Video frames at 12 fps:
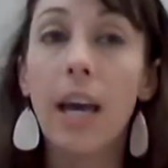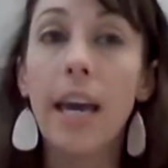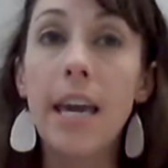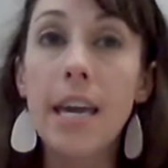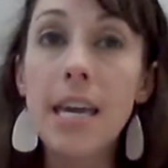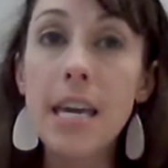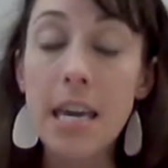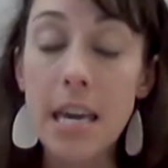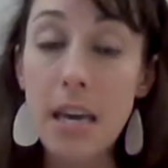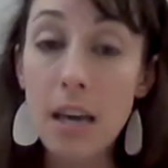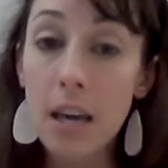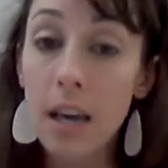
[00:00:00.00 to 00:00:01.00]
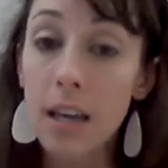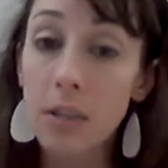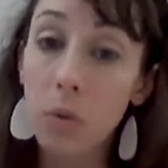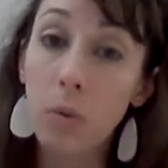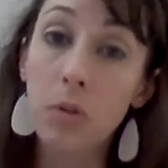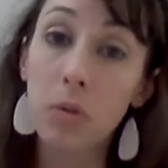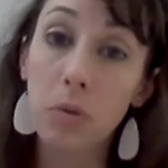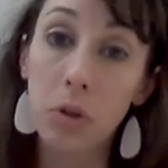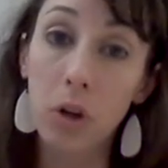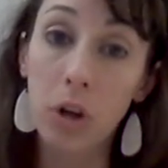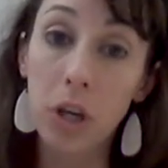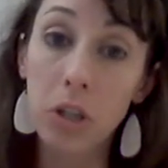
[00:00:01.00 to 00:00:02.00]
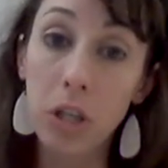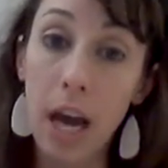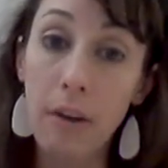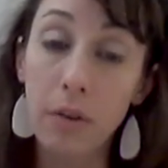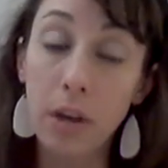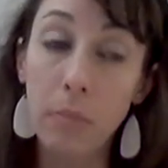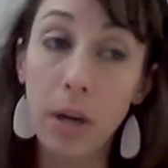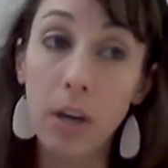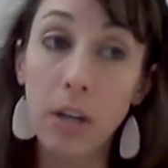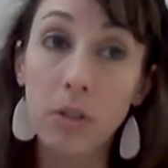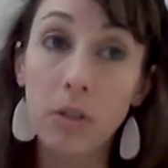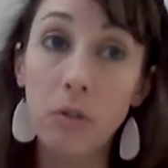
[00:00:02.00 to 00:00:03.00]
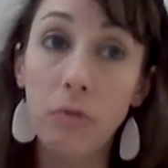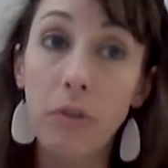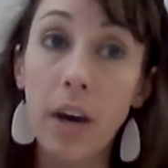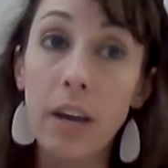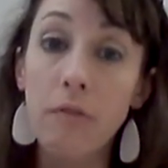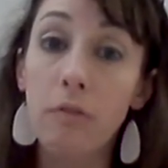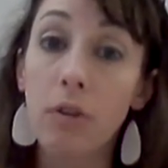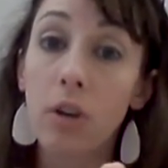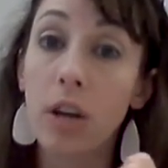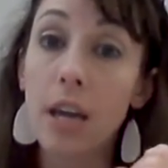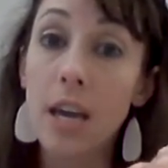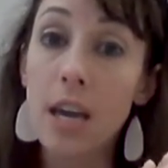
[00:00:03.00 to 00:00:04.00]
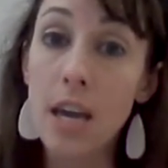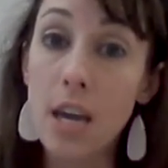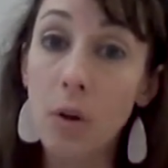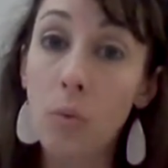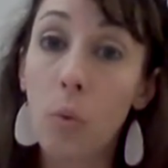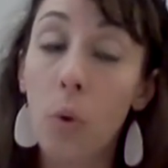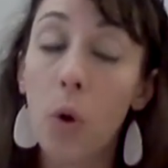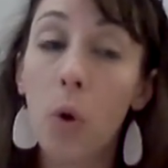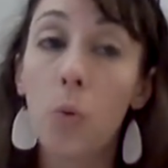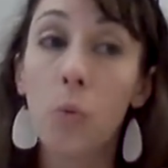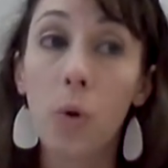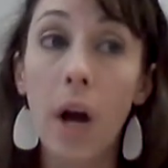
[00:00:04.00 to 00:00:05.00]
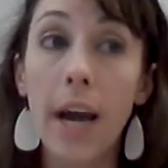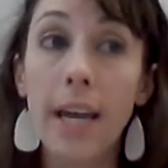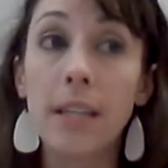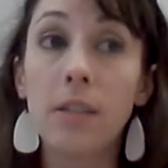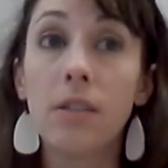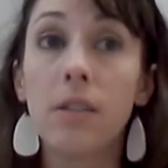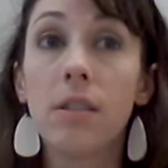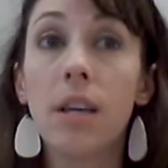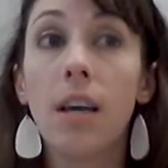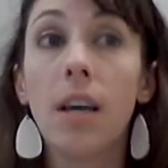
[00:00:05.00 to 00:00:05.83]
He is going to encourage African Americans to fight for equal rights